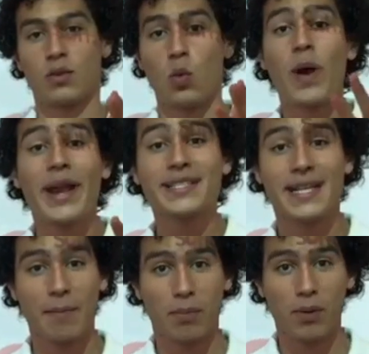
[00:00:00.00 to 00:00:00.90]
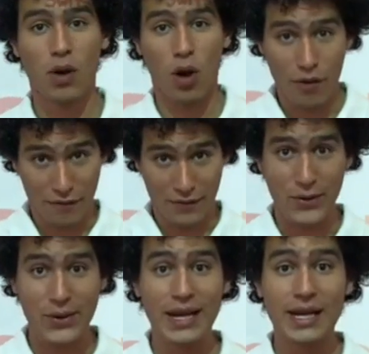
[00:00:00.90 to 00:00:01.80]
One example of
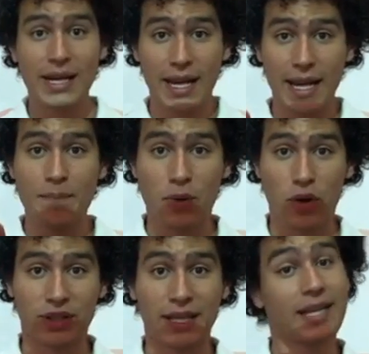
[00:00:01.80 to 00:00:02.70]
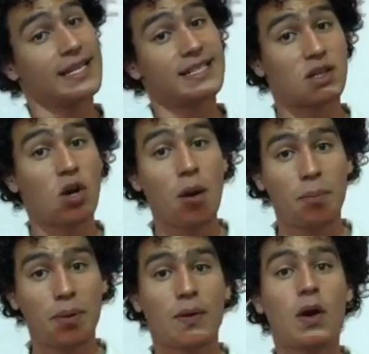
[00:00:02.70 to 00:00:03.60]
real importing is Coop.
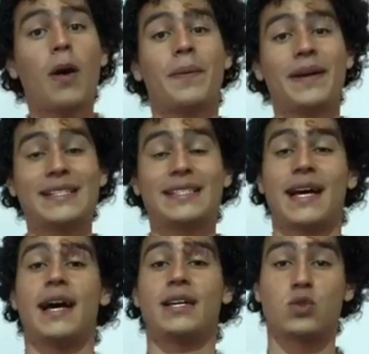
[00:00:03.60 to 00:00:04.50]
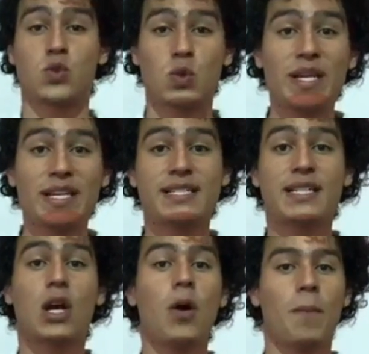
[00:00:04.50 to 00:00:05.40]
Coop is a Swiss
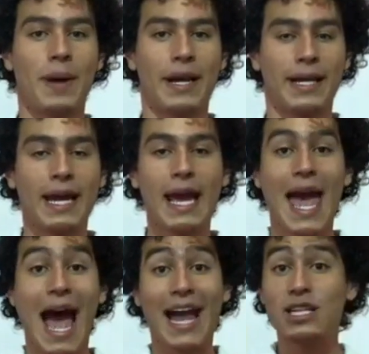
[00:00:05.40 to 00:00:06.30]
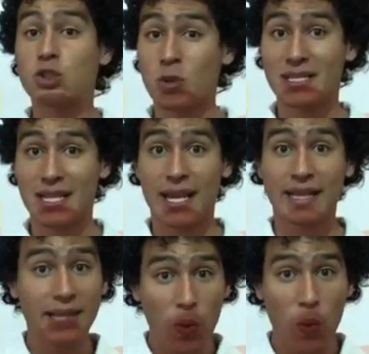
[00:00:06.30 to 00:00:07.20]
company, and in
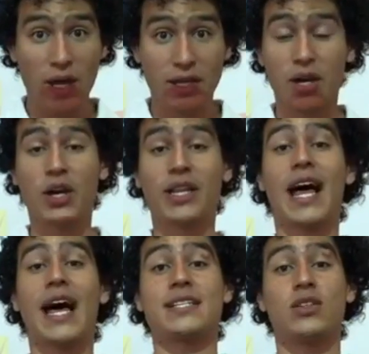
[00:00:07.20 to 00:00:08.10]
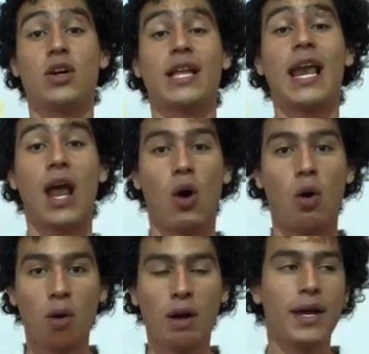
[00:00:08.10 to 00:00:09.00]
Switzerland the weather does not
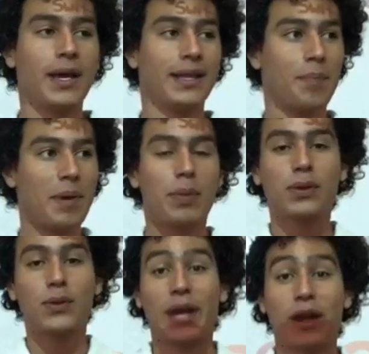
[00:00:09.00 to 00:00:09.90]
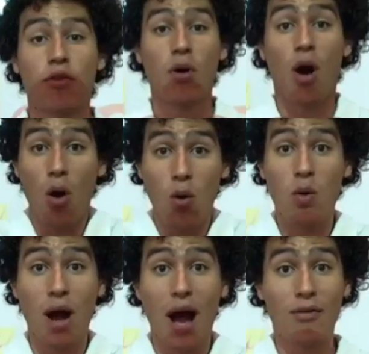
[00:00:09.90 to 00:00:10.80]
allow the people to can grow
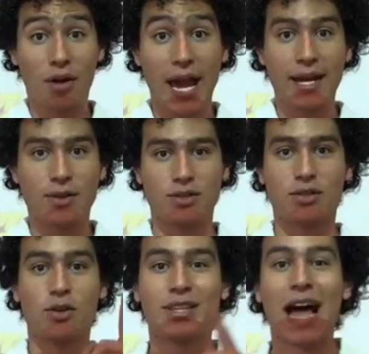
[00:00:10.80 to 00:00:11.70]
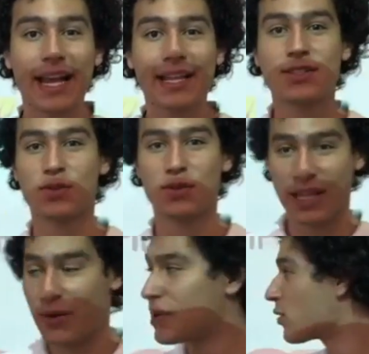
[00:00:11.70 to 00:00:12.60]
avocados, so that is
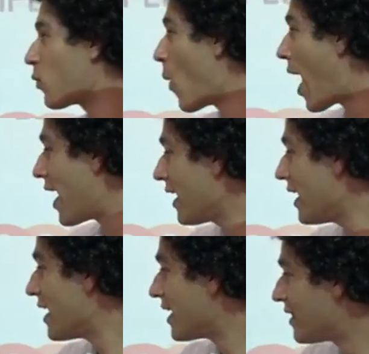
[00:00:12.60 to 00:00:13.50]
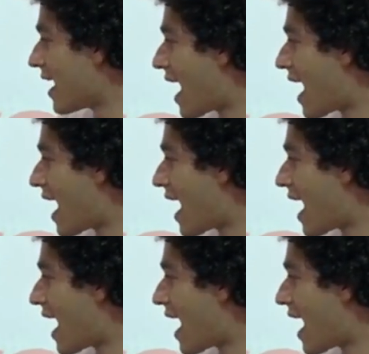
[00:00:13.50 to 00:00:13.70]
the reason why they